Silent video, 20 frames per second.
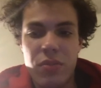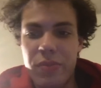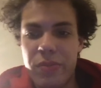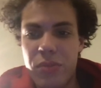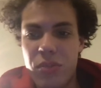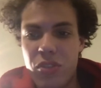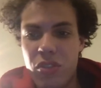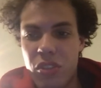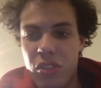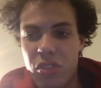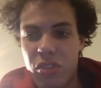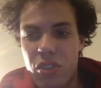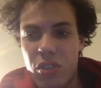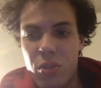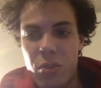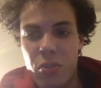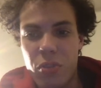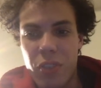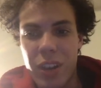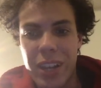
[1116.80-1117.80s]
just
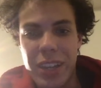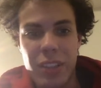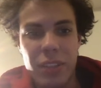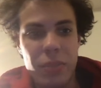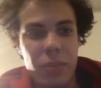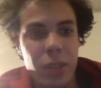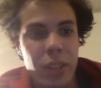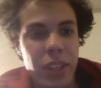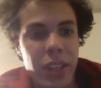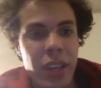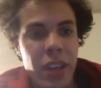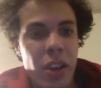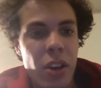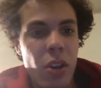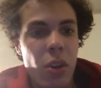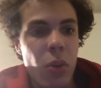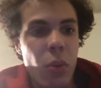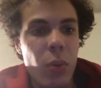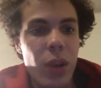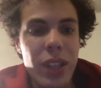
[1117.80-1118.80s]
choose randomly.
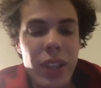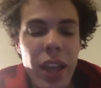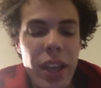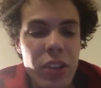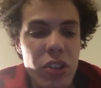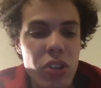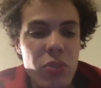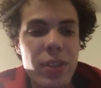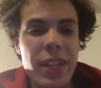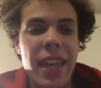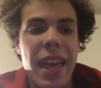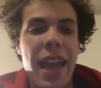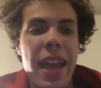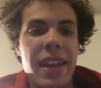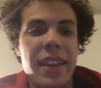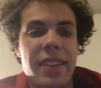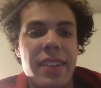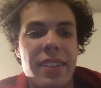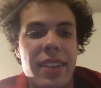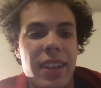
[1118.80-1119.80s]
Will I do a
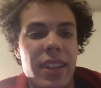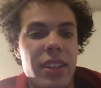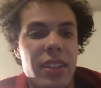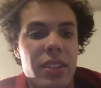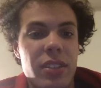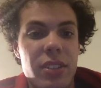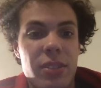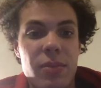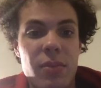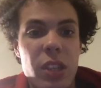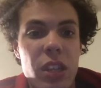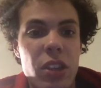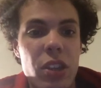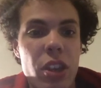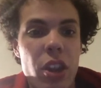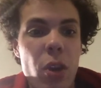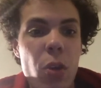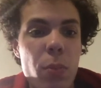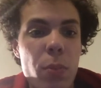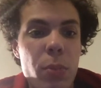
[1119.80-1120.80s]
keg stand?
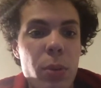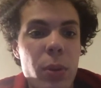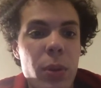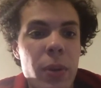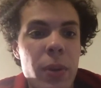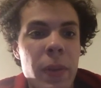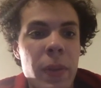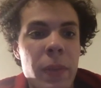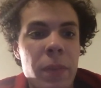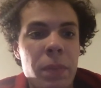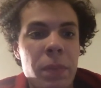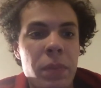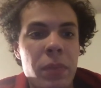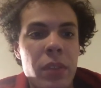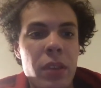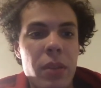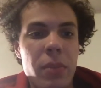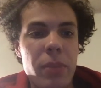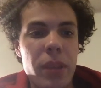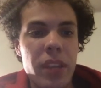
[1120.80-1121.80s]
Nope.
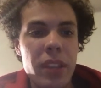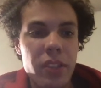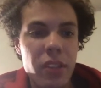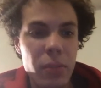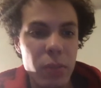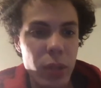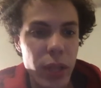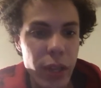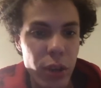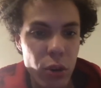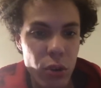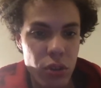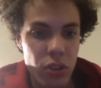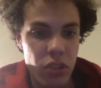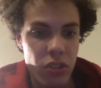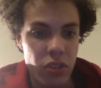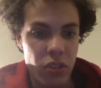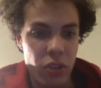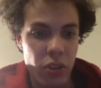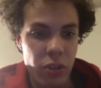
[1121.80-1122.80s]
Pick some liquor to
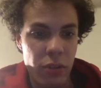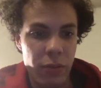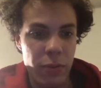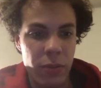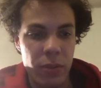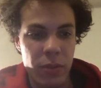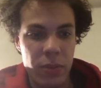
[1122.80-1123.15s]
serve.